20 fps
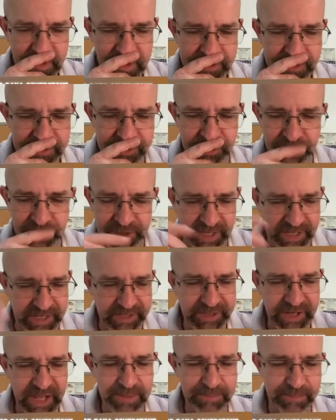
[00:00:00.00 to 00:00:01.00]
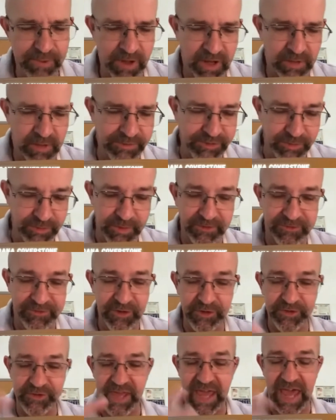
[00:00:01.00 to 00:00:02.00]
So it looked like a napalm storm. It
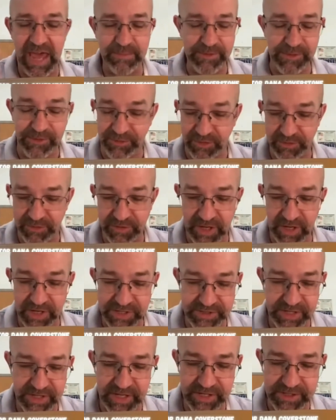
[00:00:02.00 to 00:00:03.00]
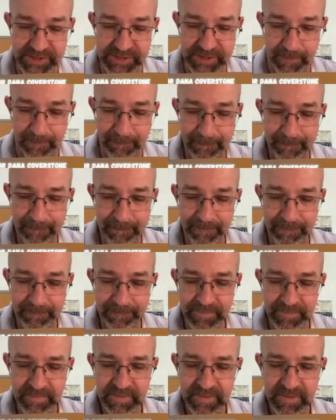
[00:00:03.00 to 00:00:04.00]
filled the atmosphere of the United States.
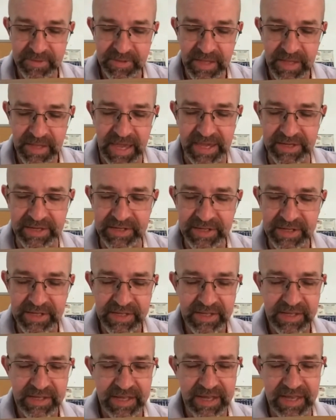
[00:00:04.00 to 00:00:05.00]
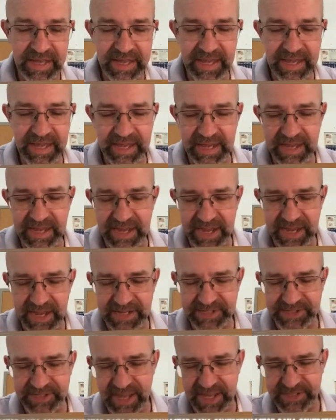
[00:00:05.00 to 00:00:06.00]
And
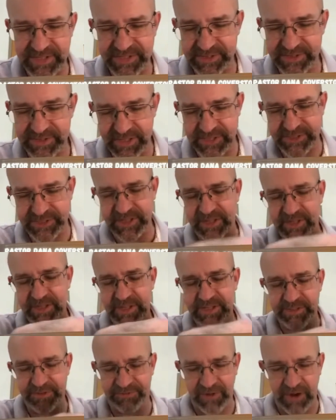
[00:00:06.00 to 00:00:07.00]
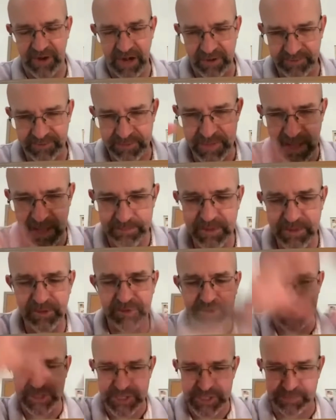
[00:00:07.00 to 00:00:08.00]
as, as, as, the, as the fire from that
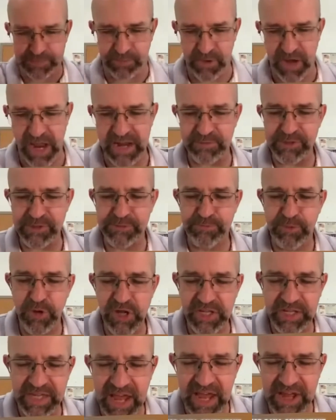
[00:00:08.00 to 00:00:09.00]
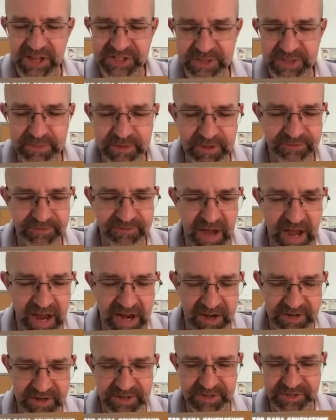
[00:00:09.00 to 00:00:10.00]
building spread, it was putting out some of the
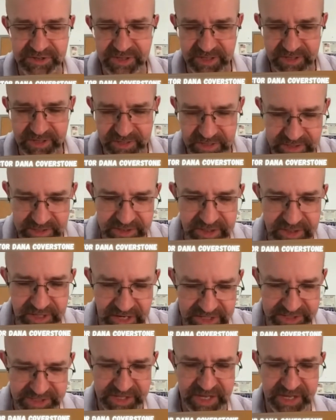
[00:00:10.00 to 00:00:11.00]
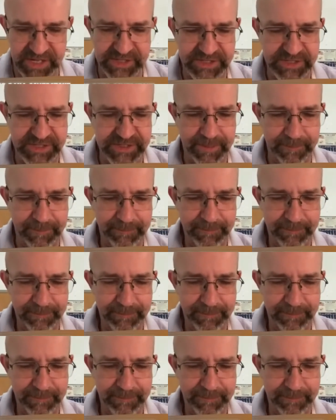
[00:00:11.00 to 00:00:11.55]
fires in the United States.